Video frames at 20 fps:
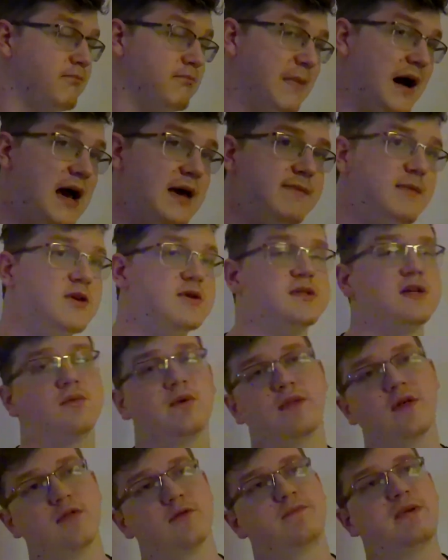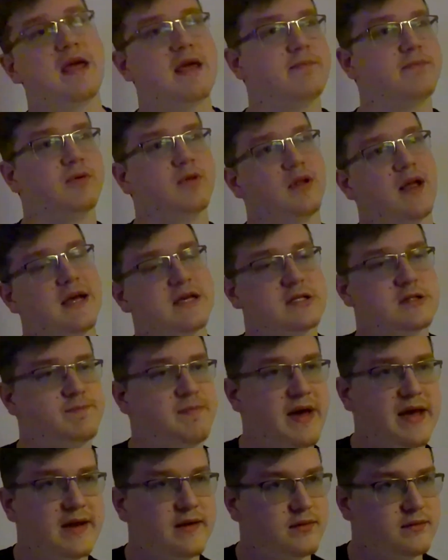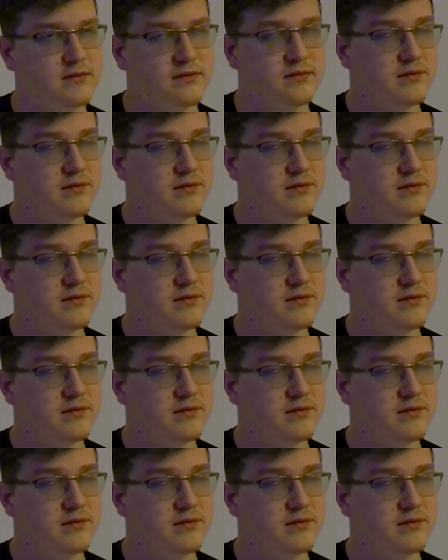my music with other people has been